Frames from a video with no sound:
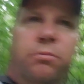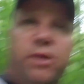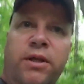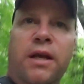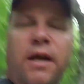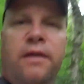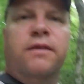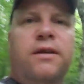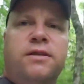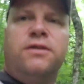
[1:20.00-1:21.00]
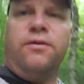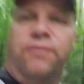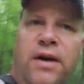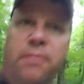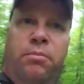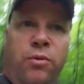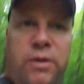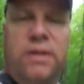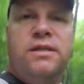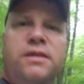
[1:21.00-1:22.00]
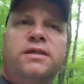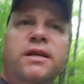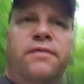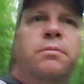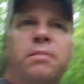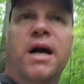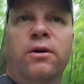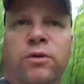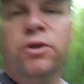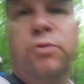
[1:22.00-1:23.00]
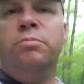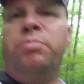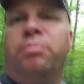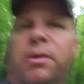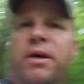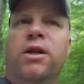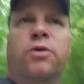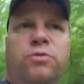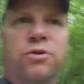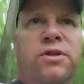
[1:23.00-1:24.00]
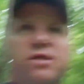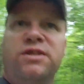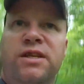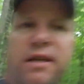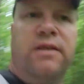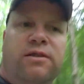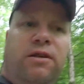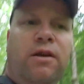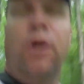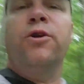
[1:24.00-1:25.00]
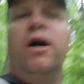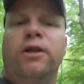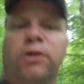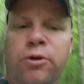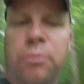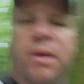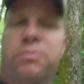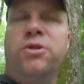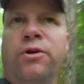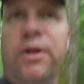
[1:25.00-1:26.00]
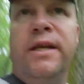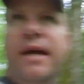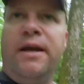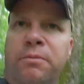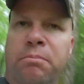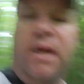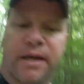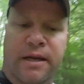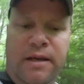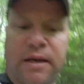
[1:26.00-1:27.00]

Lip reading: but this is a 5.7 mile loop, probably closer to 6. Or not a loop, I'm sorry, and out and back.